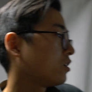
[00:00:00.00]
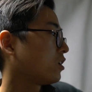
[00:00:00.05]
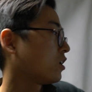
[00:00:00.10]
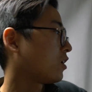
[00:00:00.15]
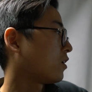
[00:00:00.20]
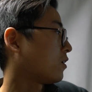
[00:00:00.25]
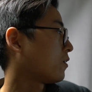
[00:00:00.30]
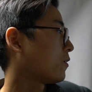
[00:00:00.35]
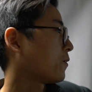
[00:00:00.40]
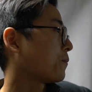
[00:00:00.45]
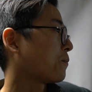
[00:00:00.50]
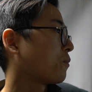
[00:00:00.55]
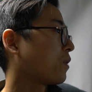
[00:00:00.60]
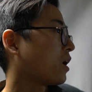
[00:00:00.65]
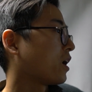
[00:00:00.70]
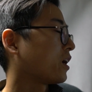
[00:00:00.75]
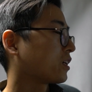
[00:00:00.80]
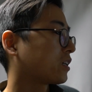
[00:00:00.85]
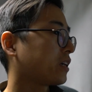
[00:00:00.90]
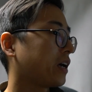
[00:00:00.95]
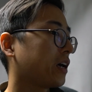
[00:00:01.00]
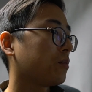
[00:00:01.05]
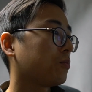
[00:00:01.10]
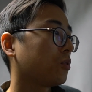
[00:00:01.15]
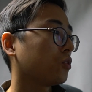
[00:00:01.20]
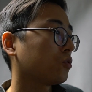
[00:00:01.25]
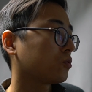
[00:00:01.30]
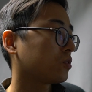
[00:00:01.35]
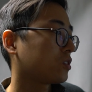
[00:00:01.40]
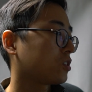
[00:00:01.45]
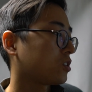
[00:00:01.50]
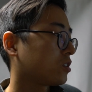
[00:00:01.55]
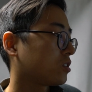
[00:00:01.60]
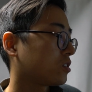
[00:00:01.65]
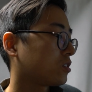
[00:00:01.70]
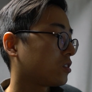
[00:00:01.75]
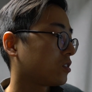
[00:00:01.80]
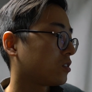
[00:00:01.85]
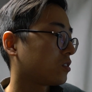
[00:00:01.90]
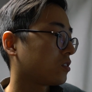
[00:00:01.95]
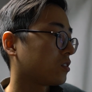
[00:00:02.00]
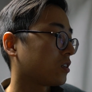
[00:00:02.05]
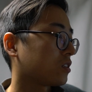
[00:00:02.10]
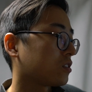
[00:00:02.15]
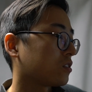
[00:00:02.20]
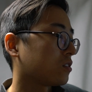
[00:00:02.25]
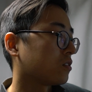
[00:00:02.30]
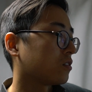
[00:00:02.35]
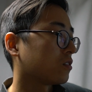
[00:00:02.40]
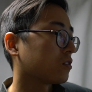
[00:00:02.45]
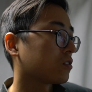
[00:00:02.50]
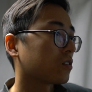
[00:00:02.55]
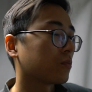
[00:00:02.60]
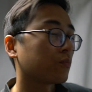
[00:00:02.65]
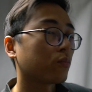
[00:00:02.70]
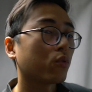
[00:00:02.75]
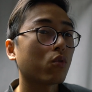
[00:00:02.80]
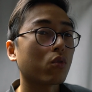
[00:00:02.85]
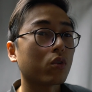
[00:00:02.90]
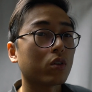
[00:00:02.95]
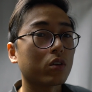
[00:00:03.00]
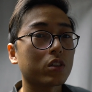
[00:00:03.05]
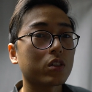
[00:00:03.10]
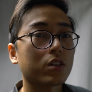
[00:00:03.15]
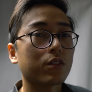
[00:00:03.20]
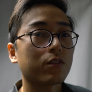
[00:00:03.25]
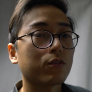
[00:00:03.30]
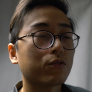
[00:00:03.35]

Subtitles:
my cable just doesn't support